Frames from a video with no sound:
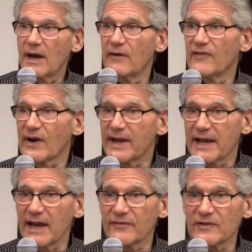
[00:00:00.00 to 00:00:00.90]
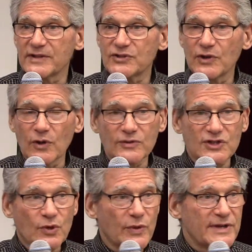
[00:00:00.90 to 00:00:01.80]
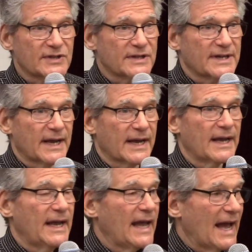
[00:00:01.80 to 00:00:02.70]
very carefully so you don't squeeze the tick